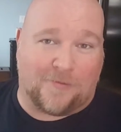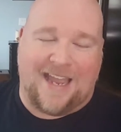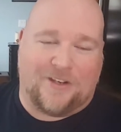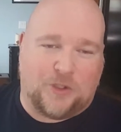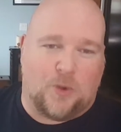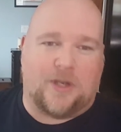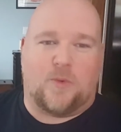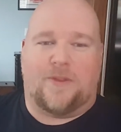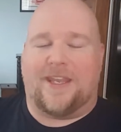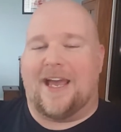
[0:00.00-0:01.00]
I had toyed
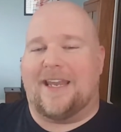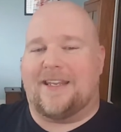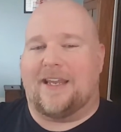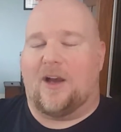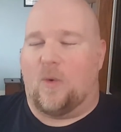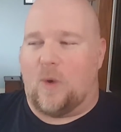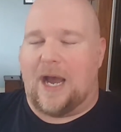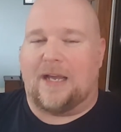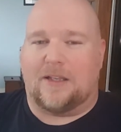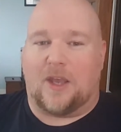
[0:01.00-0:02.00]
with the idea a
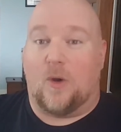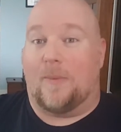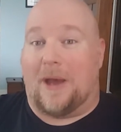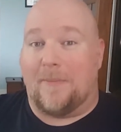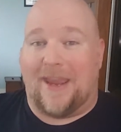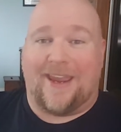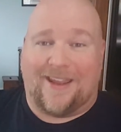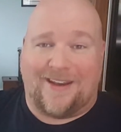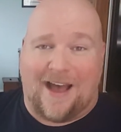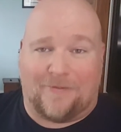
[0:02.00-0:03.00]
while ago about making
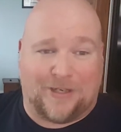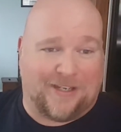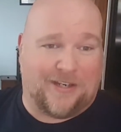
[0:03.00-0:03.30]
a novelty